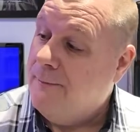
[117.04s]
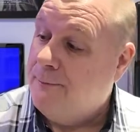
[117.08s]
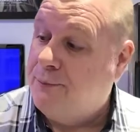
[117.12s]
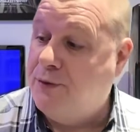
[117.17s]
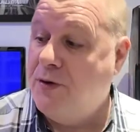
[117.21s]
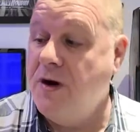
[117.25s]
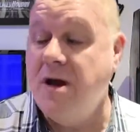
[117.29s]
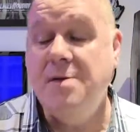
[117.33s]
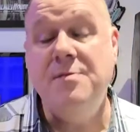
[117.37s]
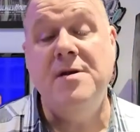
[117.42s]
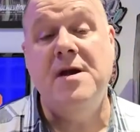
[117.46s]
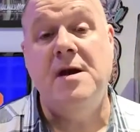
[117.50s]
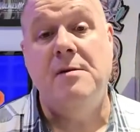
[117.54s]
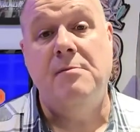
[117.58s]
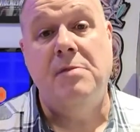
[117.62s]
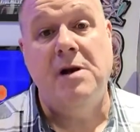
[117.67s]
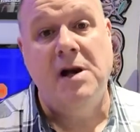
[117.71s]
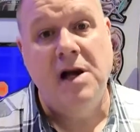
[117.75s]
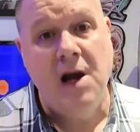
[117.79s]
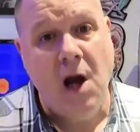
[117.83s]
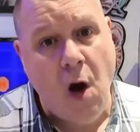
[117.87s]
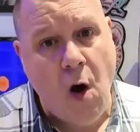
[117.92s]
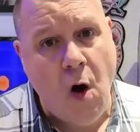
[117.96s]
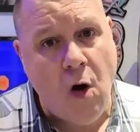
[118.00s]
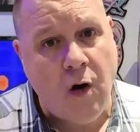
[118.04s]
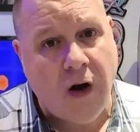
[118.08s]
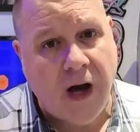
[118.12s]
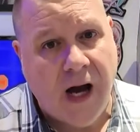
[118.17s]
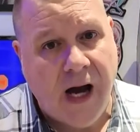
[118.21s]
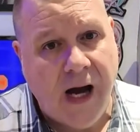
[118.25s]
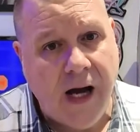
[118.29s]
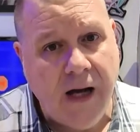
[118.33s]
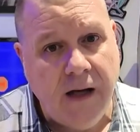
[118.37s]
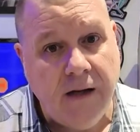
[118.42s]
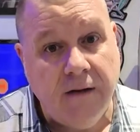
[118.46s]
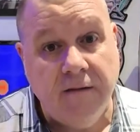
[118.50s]
premium
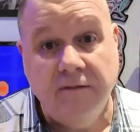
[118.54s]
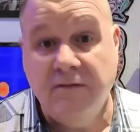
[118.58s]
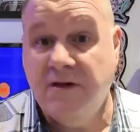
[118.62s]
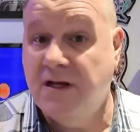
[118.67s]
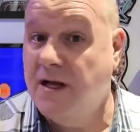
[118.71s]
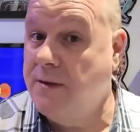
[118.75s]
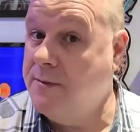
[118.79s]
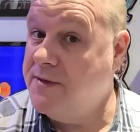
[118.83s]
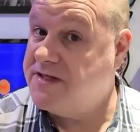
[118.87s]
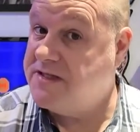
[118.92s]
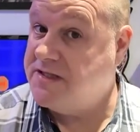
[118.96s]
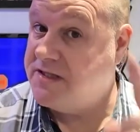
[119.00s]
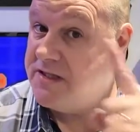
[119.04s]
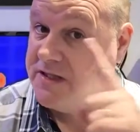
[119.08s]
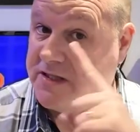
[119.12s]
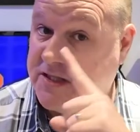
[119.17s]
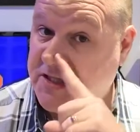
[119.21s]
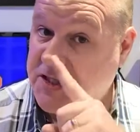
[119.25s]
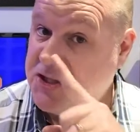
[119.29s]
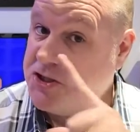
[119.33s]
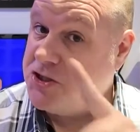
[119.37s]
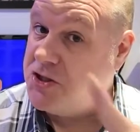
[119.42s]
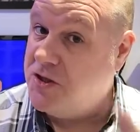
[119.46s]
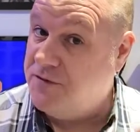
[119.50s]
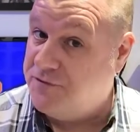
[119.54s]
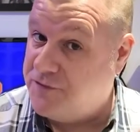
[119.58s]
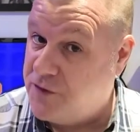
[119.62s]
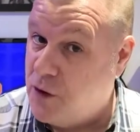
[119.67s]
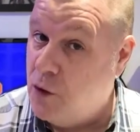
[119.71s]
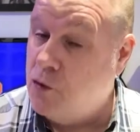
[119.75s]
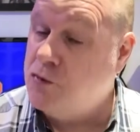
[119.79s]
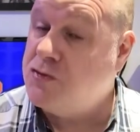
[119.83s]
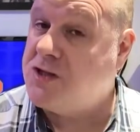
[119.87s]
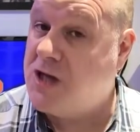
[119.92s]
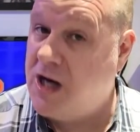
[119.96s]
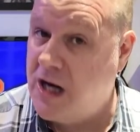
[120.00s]
lager, limited edition, of
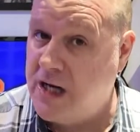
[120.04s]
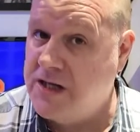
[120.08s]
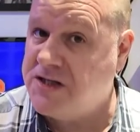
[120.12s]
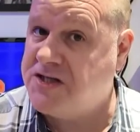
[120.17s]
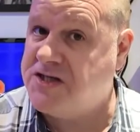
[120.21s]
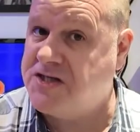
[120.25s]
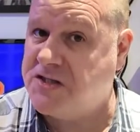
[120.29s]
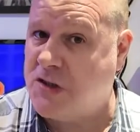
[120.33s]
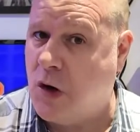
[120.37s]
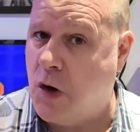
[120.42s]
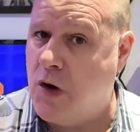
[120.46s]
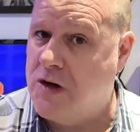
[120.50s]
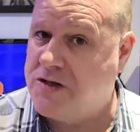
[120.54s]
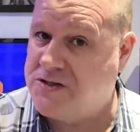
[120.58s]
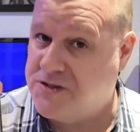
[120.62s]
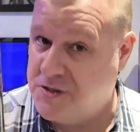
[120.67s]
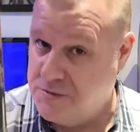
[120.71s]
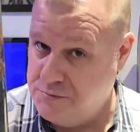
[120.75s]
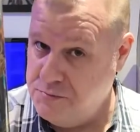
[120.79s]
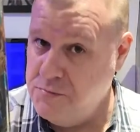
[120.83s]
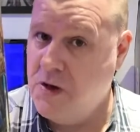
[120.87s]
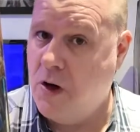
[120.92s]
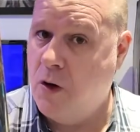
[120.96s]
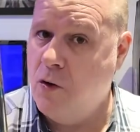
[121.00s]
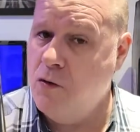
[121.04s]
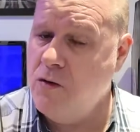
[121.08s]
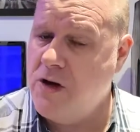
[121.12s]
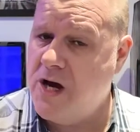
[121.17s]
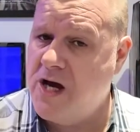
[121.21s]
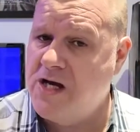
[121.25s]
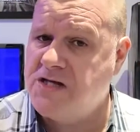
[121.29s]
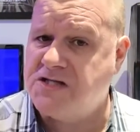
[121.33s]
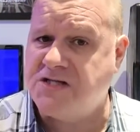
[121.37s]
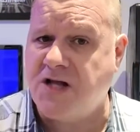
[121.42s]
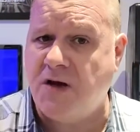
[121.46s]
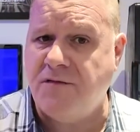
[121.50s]
course, collector's item, oh
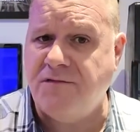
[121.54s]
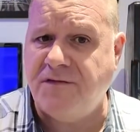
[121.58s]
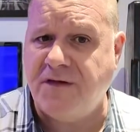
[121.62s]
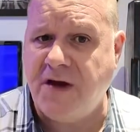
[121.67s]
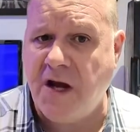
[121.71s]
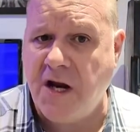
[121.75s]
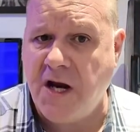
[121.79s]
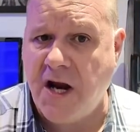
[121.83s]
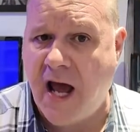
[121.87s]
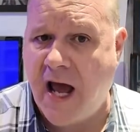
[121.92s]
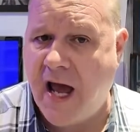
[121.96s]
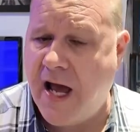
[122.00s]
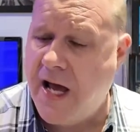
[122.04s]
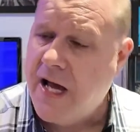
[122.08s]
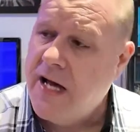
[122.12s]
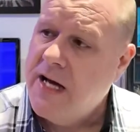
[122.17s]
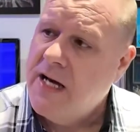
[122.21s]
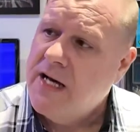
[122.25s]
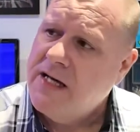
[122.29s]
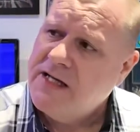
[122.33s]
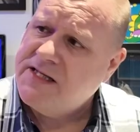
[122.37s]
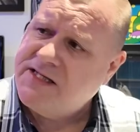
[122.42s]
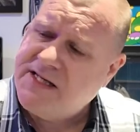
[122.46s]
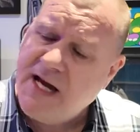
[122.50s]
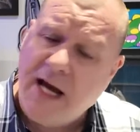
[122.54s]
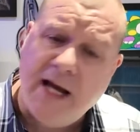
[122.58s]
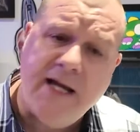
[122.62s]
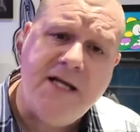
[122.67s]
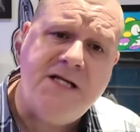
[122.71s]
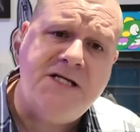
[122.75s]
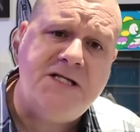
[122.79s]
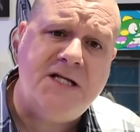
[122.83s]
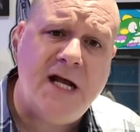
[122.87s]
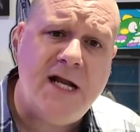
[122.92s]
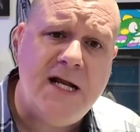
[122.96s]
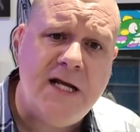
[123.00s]
yes, don't forget that,
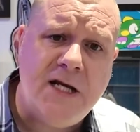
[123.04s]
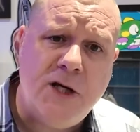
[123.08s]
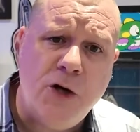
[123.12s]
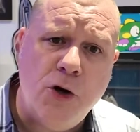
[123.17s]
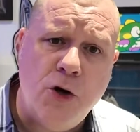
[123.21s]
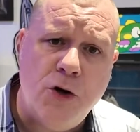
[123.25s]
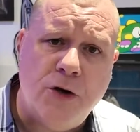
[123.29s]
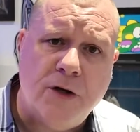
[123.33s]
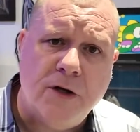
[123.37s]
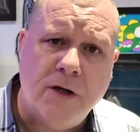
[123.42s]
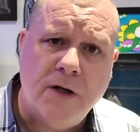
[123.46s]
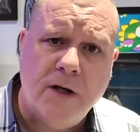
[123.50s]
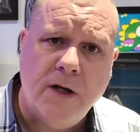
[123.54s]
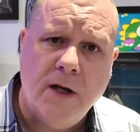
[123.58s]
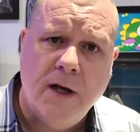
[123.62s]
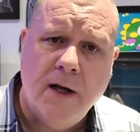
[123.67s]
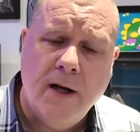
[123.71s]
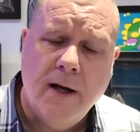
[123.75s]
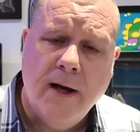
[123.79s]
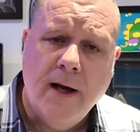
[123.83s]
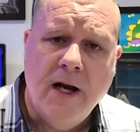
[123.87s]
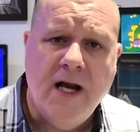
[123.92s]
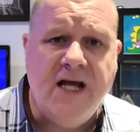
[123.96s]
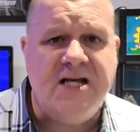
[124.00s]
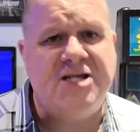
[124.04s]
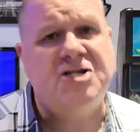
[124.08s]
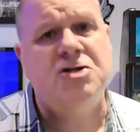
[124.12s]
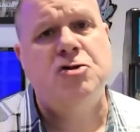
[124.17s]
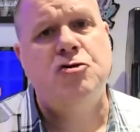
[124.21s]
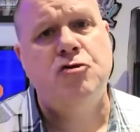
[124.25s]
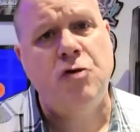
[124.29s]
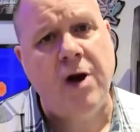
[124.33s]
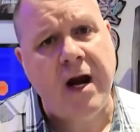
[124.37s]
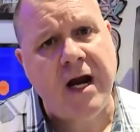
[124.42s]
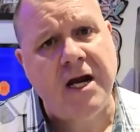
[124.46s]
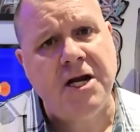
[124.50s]
taste any good? Let's
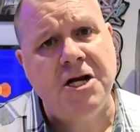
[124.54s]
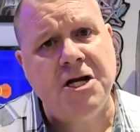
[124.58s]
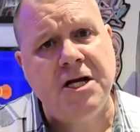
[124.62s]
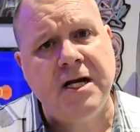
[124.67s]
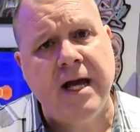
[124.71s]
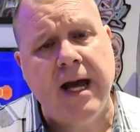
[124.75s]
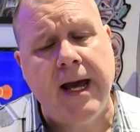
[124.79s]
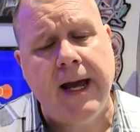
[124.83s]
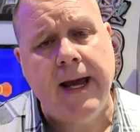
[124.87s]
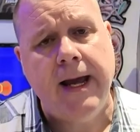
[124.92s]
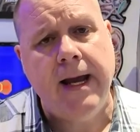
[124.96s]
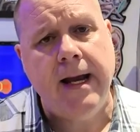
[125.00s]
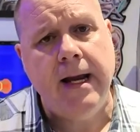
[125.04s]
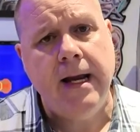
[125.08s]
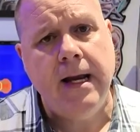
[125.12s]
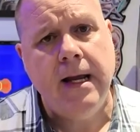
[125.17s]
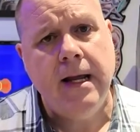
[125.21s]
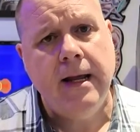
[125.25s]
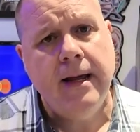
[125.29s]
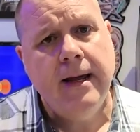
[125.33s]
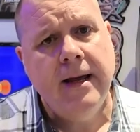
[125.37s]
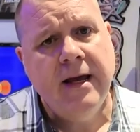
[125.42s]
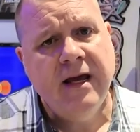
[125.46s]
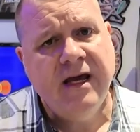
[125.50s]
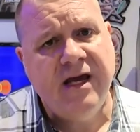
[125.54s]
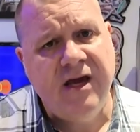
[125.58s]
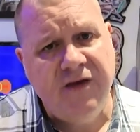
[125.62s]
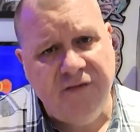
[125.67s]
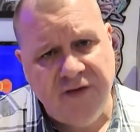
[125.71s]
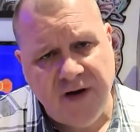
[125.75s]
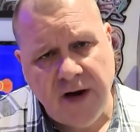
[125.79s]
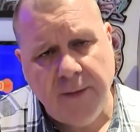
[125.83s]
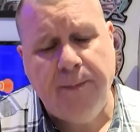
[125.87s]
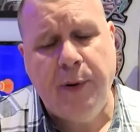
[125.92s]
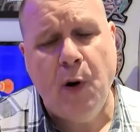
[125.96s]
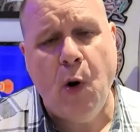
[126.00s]
crack the can, give
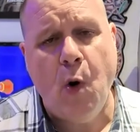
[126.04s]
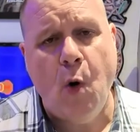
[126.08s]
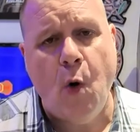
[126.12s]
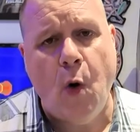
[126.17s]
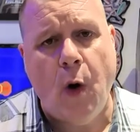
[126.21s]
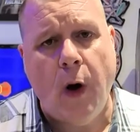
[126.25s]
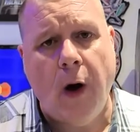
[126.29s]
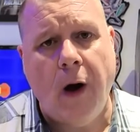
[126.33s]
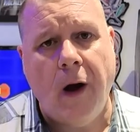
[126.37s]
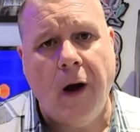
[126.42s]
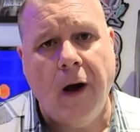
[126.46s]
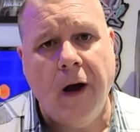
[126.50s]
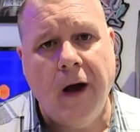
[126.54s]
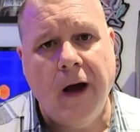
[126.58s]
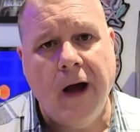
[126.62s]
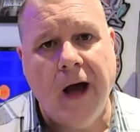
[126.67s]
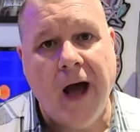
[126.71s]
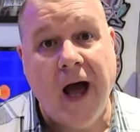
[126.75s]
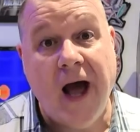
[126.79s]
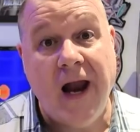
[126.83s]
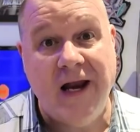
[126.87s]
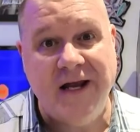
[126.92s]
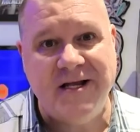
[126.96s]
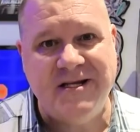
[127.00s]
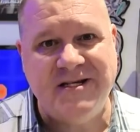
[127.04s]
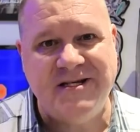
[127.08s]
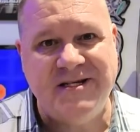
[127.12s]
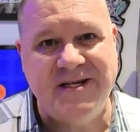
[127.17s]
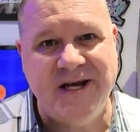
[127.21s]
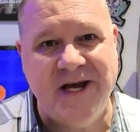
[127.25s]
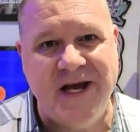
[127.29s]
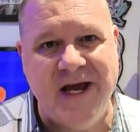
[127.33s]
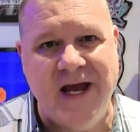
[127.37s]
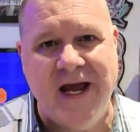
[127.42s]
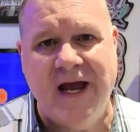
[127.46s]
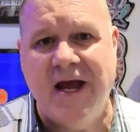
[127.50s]
it a pour, and let's
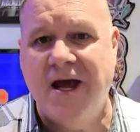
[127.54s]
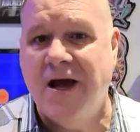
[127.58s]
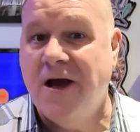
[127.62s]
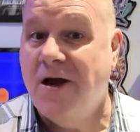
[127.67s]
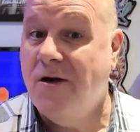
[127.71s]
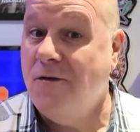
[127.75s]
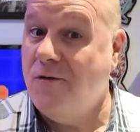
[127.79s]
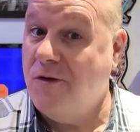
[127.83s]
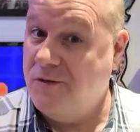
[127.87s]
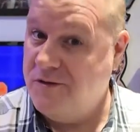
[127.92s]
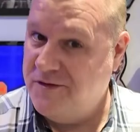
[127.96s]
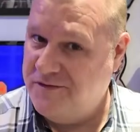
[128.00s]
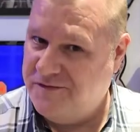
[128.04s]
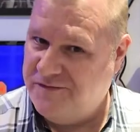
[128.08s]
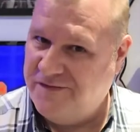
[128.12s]
see what we